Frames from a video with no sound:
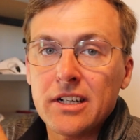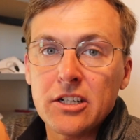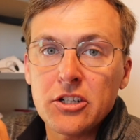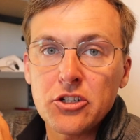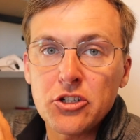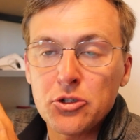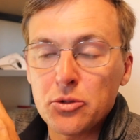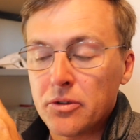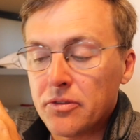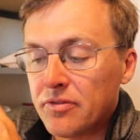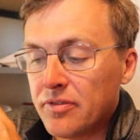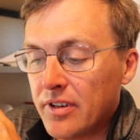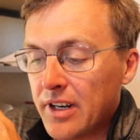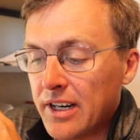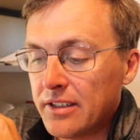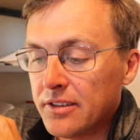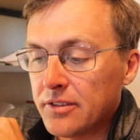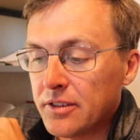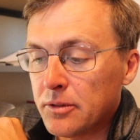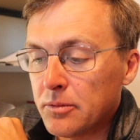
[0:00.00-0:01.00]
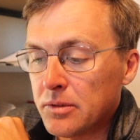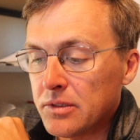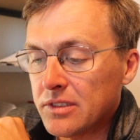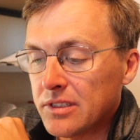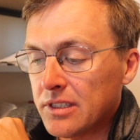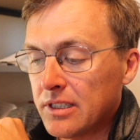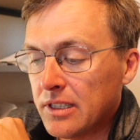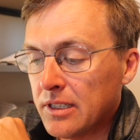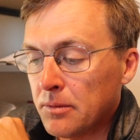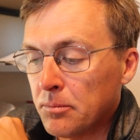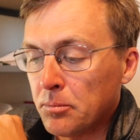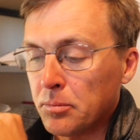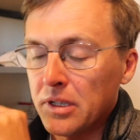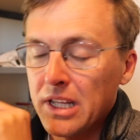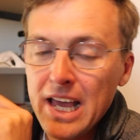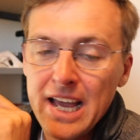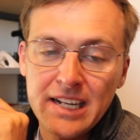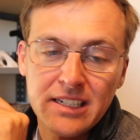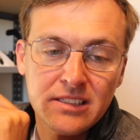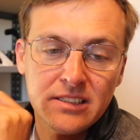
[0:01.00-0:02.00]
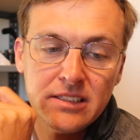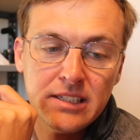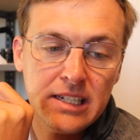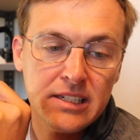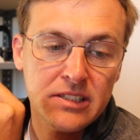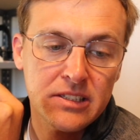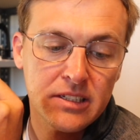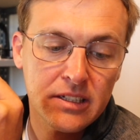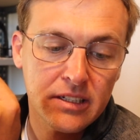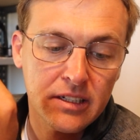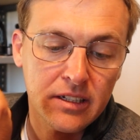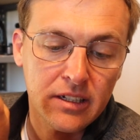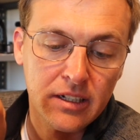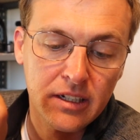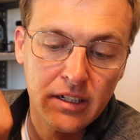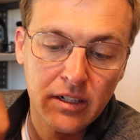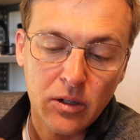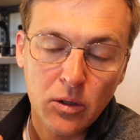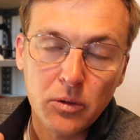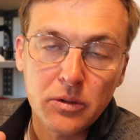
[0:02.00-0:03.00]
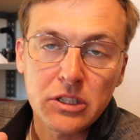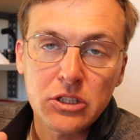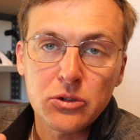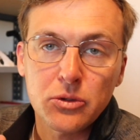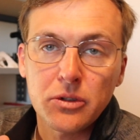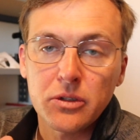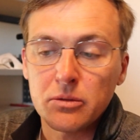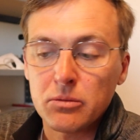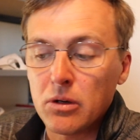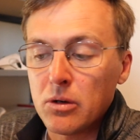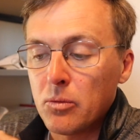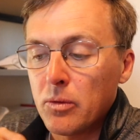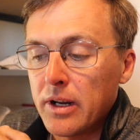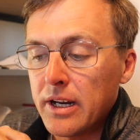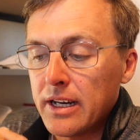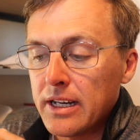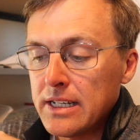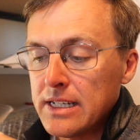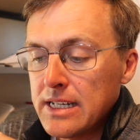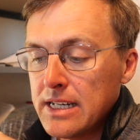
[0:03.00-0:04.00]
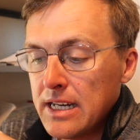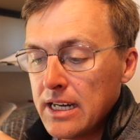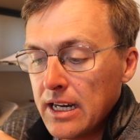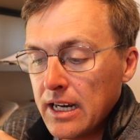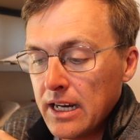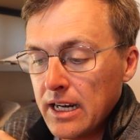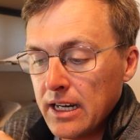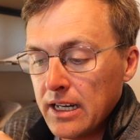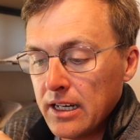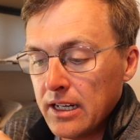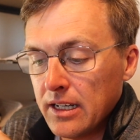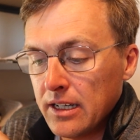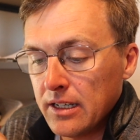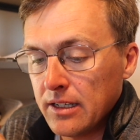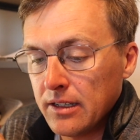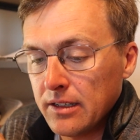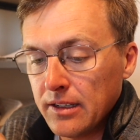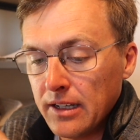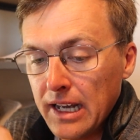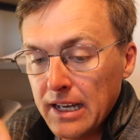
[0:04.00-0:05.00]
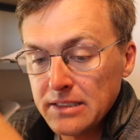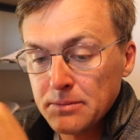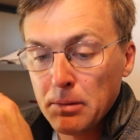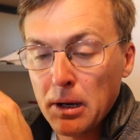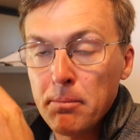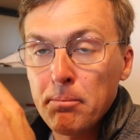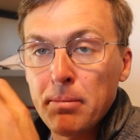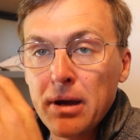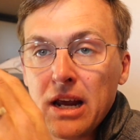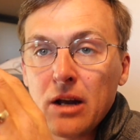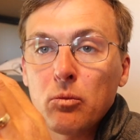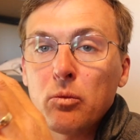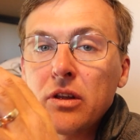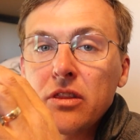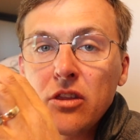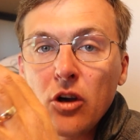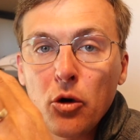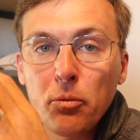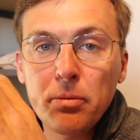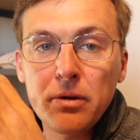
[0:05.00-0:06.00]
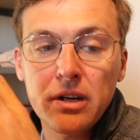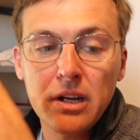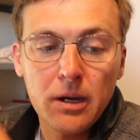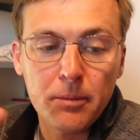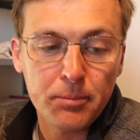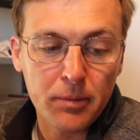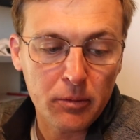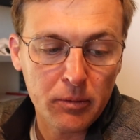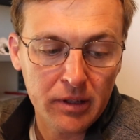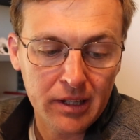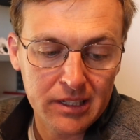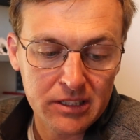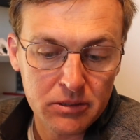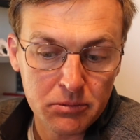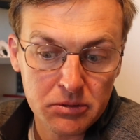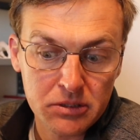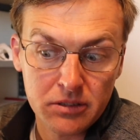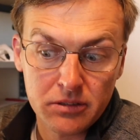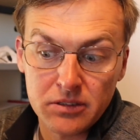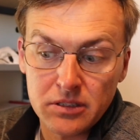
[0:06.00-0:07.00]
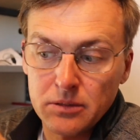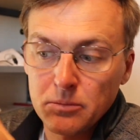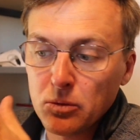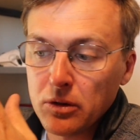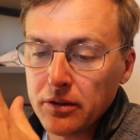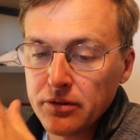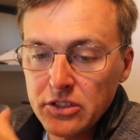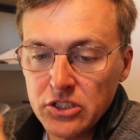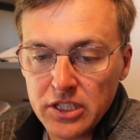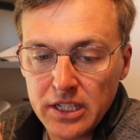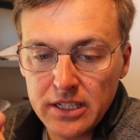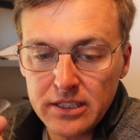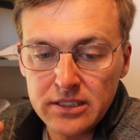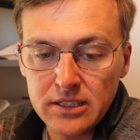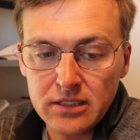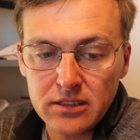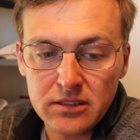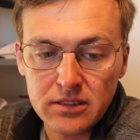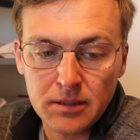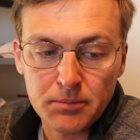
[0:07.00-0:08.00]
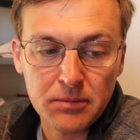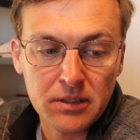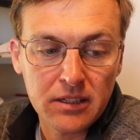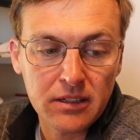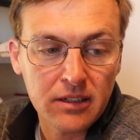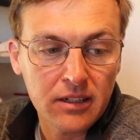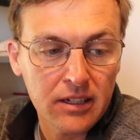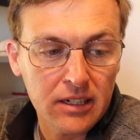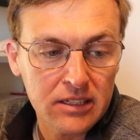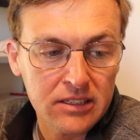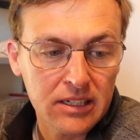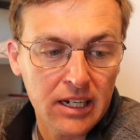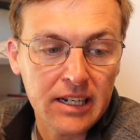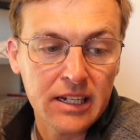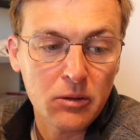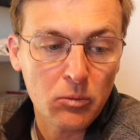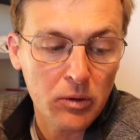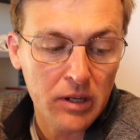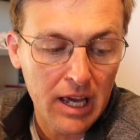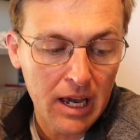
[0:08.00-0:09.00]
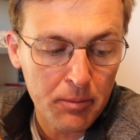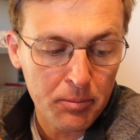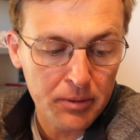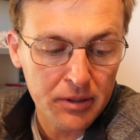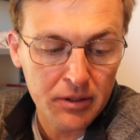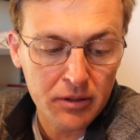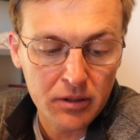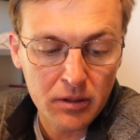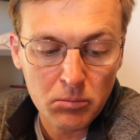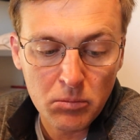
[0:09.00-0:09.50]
out a short final. There was a black Cessna holding short of the runway, and as my bandwidth opened up, I realized there was still somewhat of a chance that something exciting would happen here in a